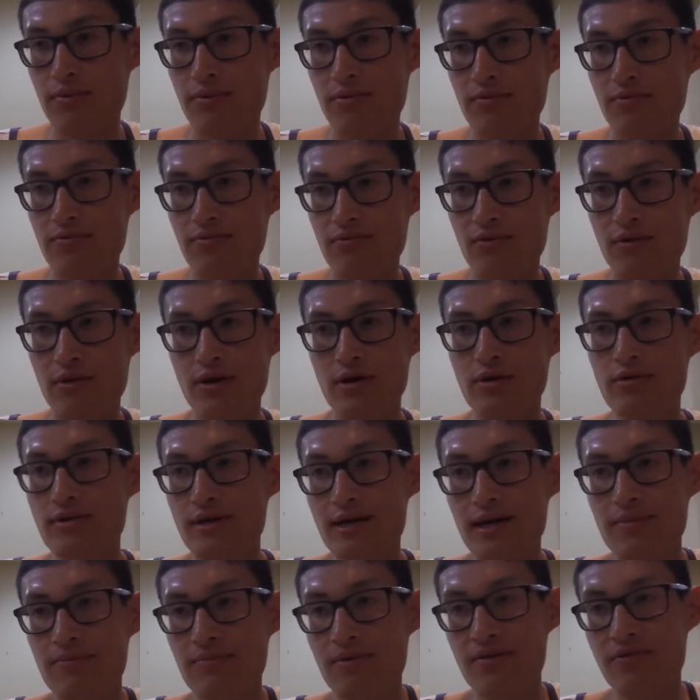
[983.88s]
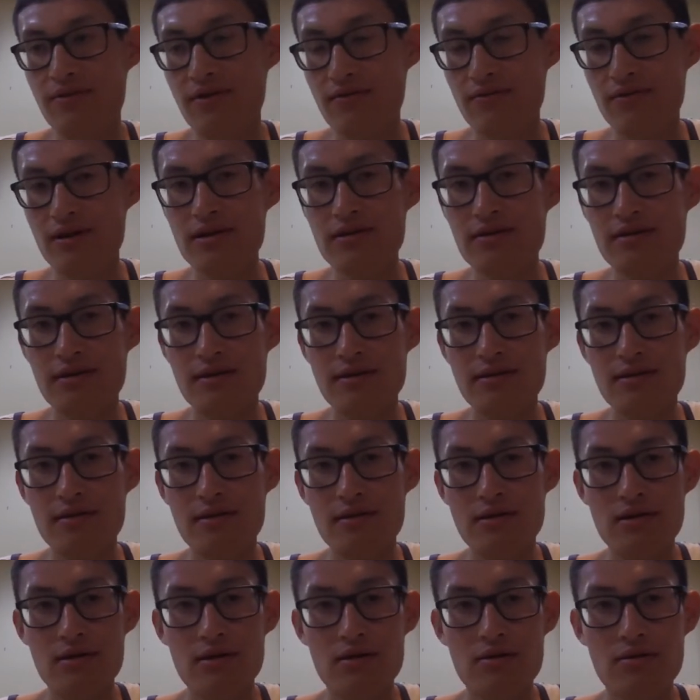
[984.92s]
for you to get perfect
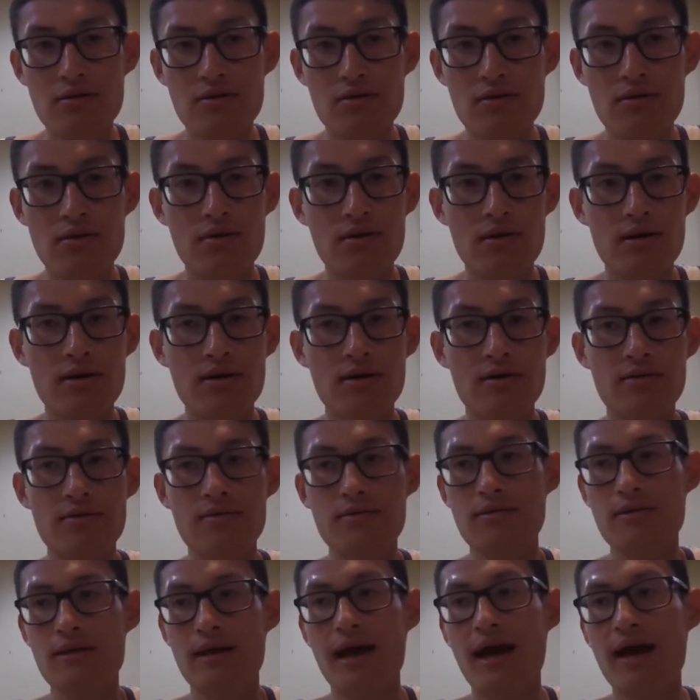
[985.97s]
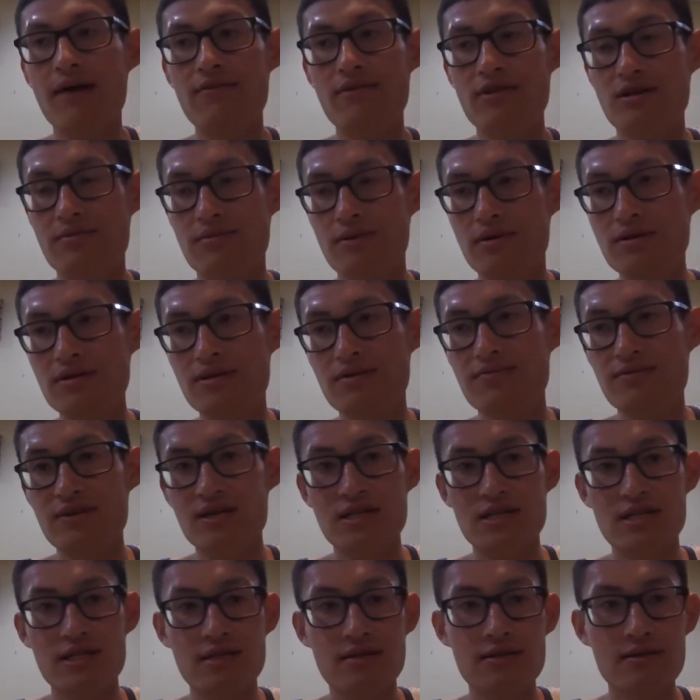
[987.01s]
vision, or average person
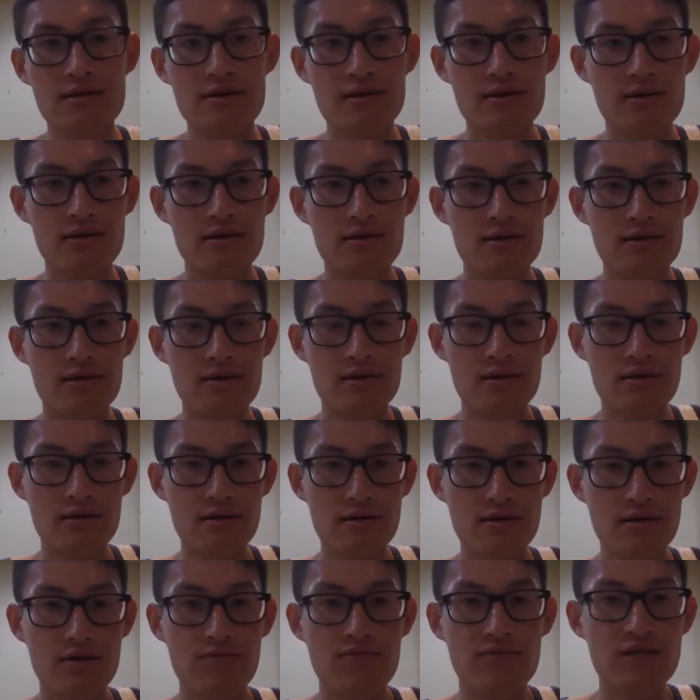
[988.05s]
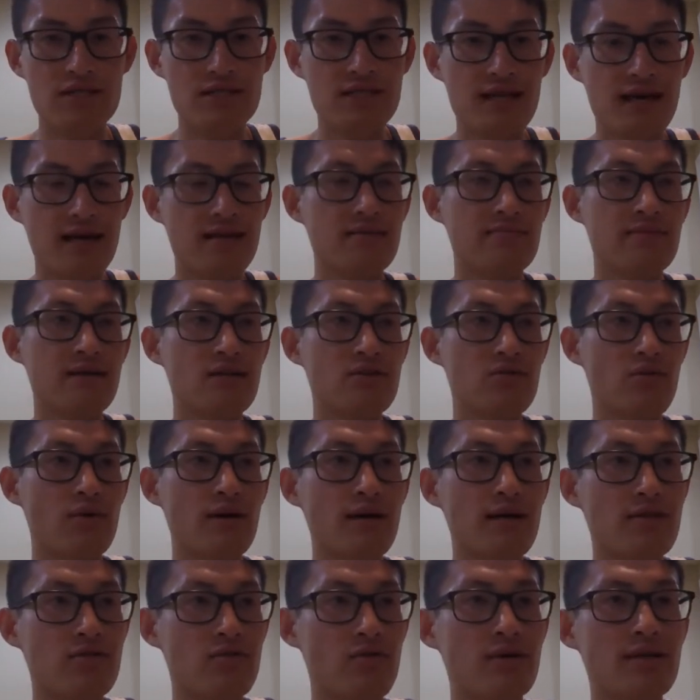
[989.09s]
vision, your vision has to be
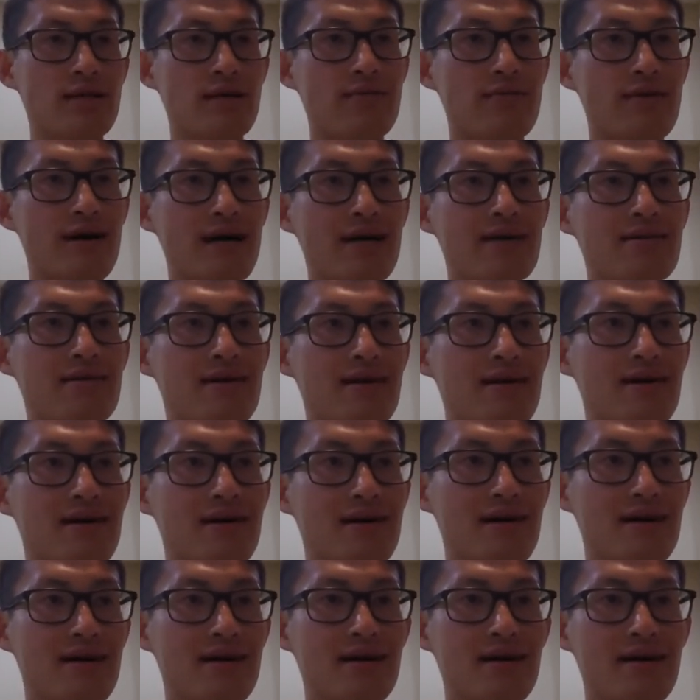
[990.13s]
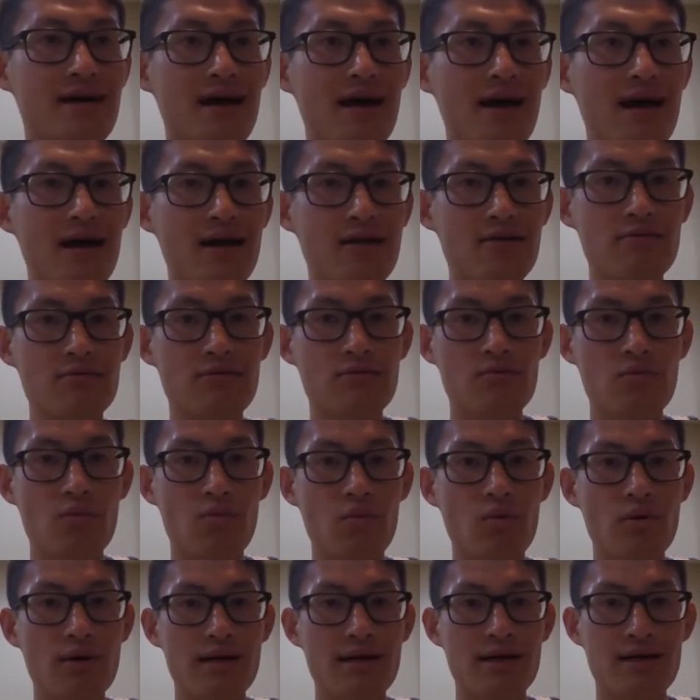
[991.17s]
2020, right? And
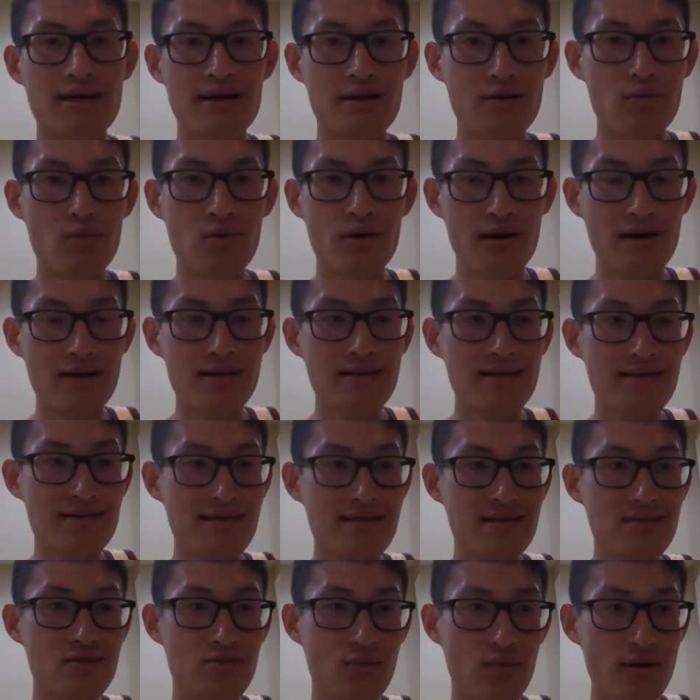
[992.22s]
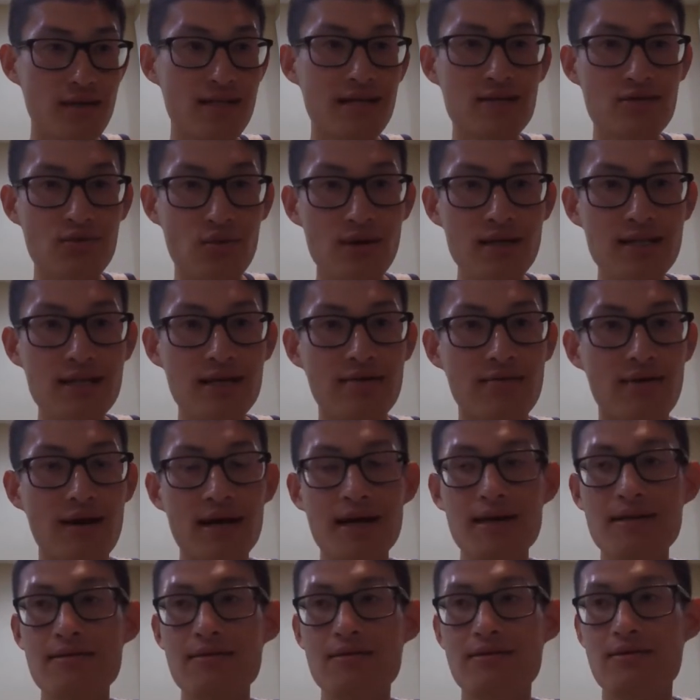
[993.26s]
the year we're in is in 2020,
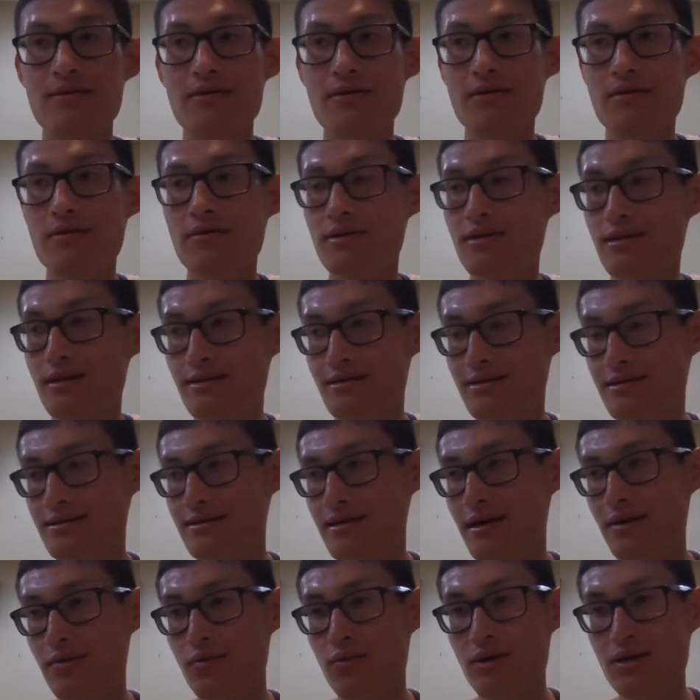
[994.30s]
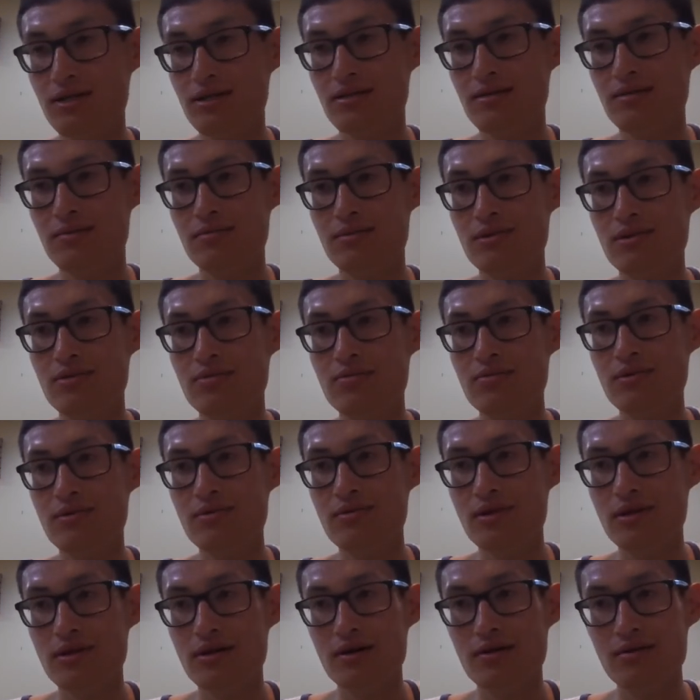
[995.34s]
right? So this is like once a blue moon,
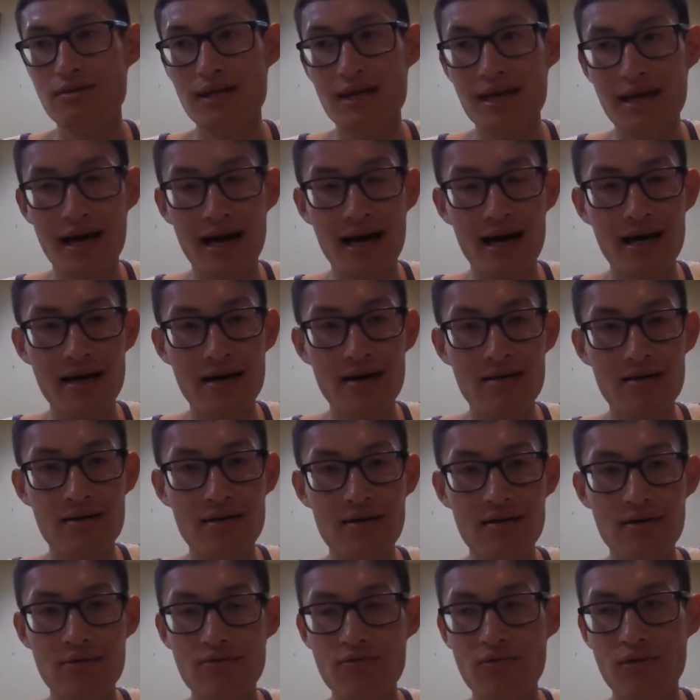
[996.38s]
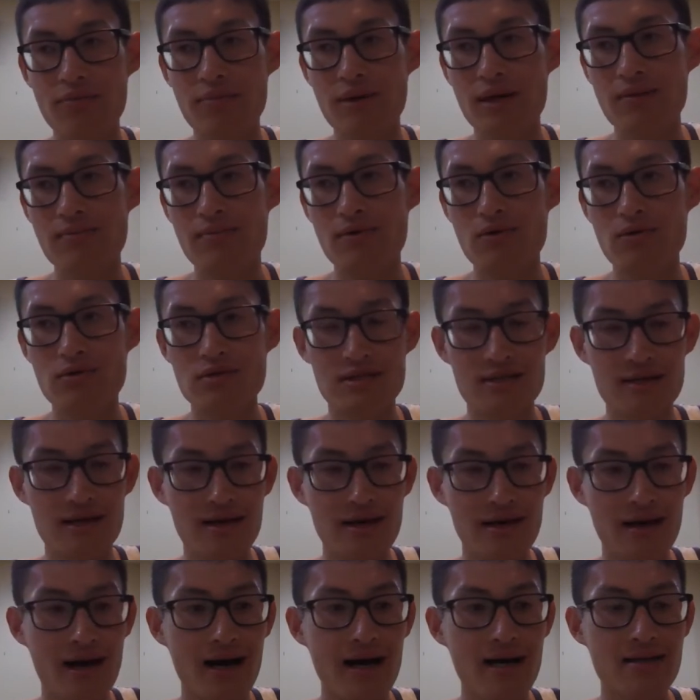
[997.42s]
the eye, for people who study
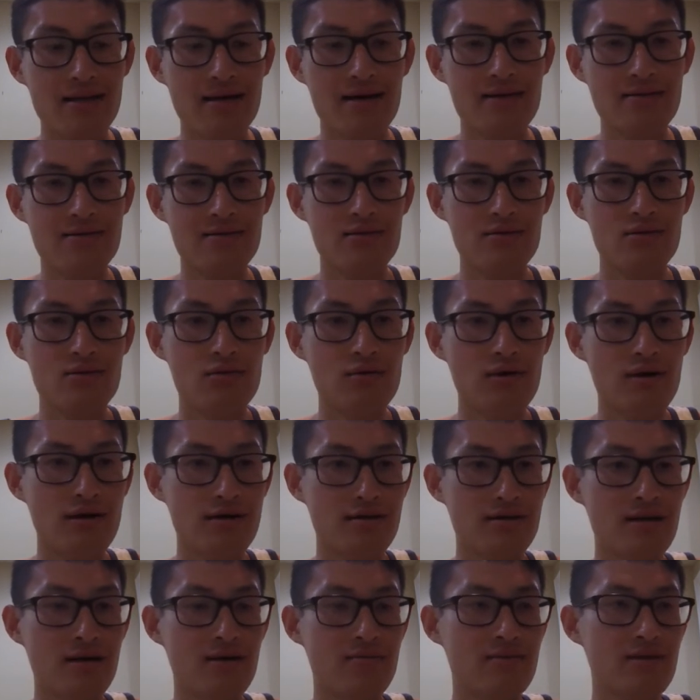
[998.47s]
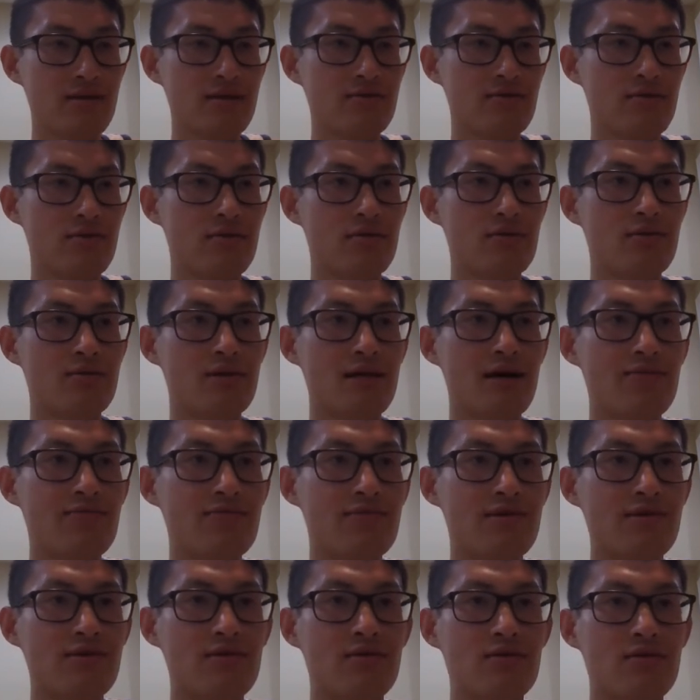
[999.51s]
eye doctor, who are optometrists, or who love
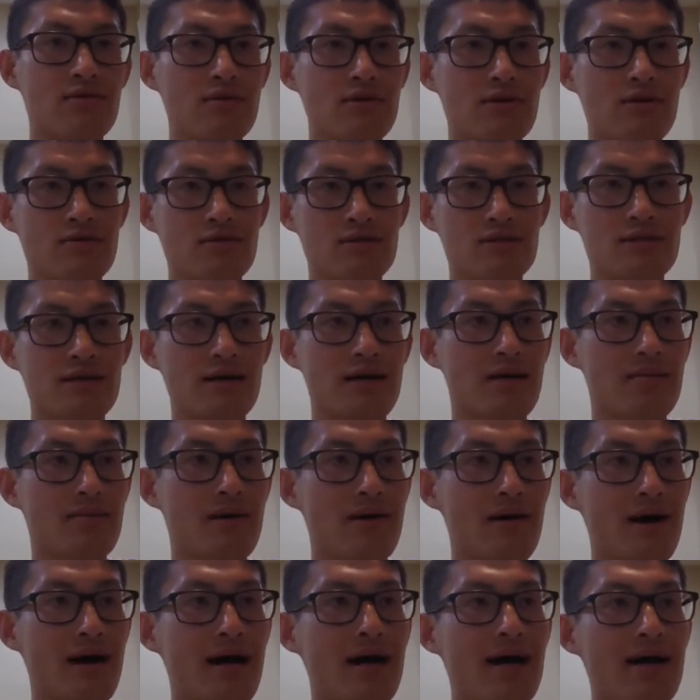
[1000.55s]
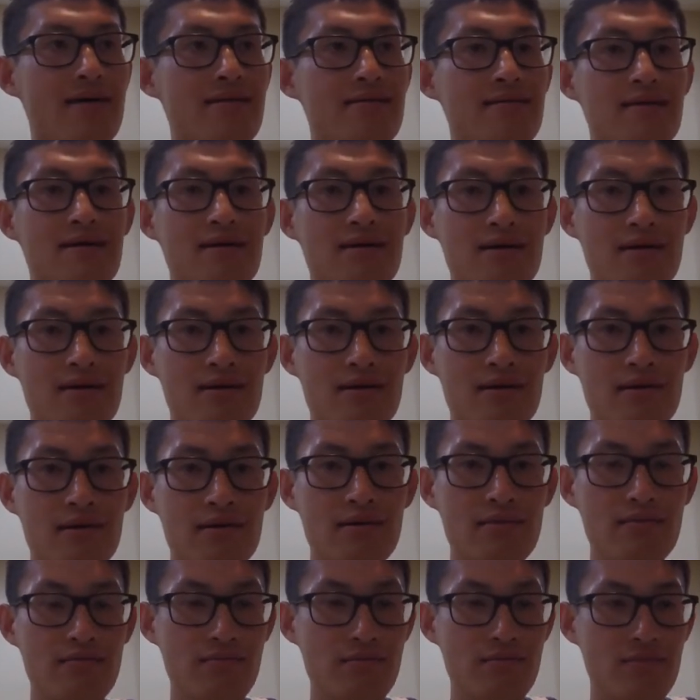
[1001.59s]
to, study about eyes,
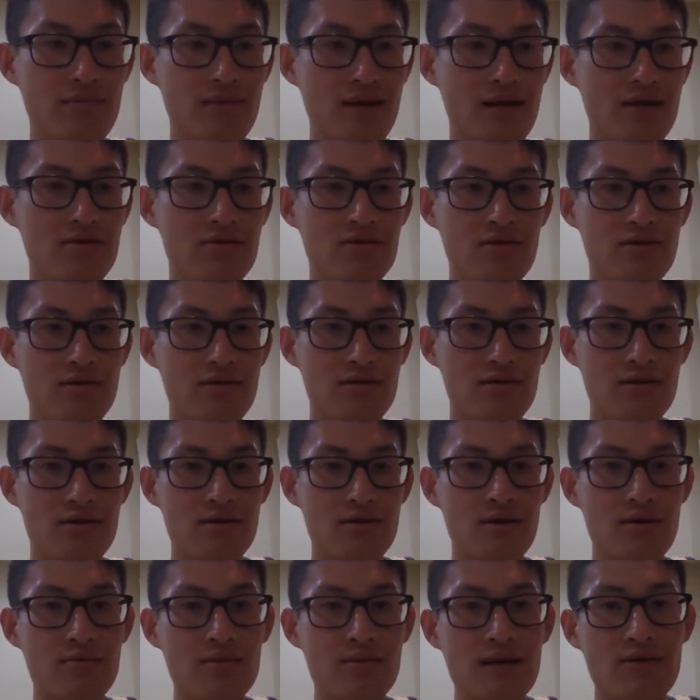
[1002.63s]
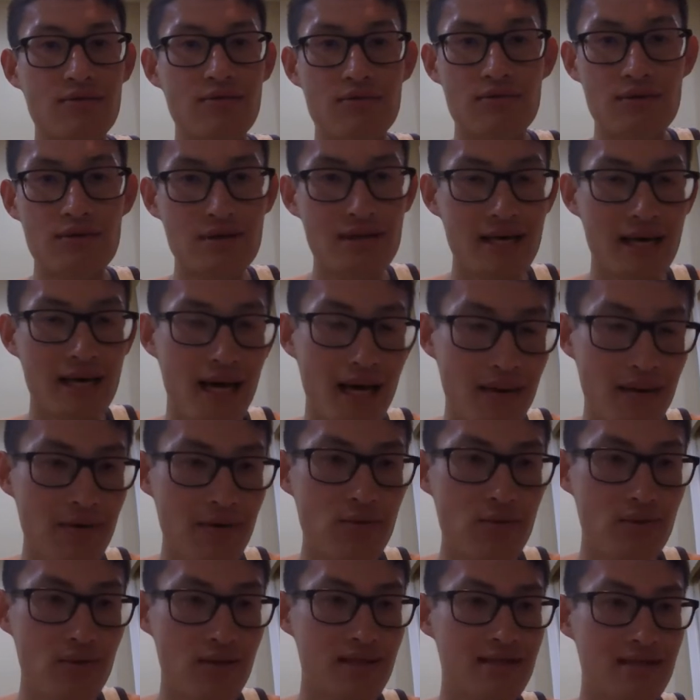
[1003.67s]
they should, be really happy
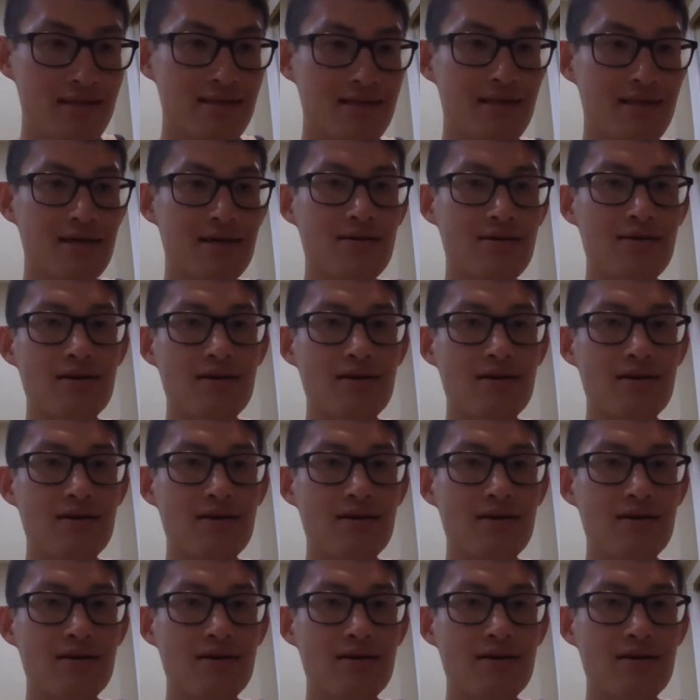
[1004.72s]
with this year,